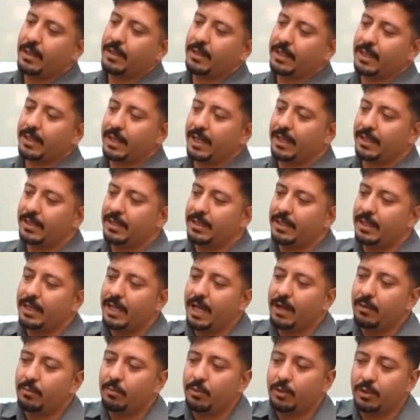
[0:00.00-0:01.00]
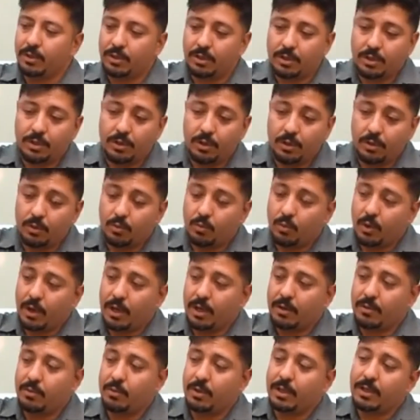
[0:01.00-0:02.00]
connected the outputs, one
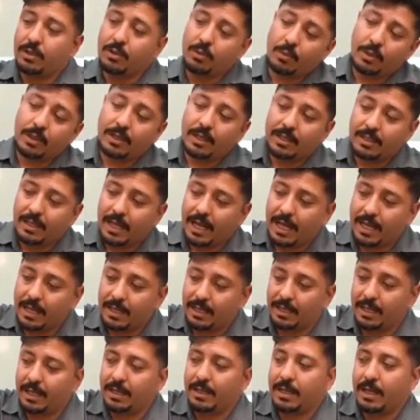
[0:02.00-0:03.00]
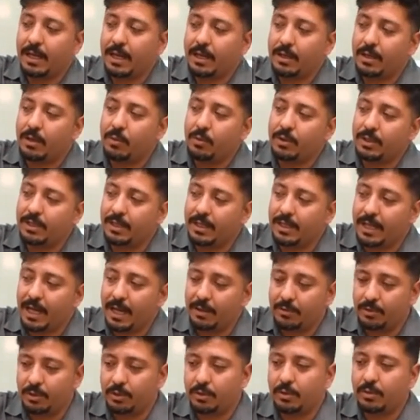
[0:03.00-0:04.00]
of which was the tank and the other was the
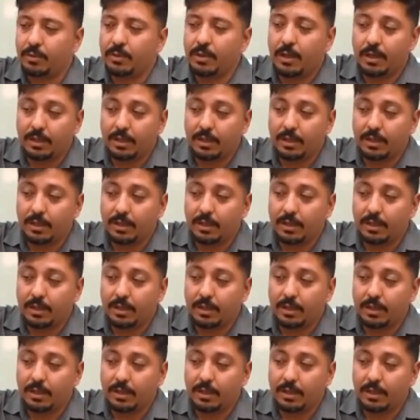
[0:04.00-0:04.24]
capsule.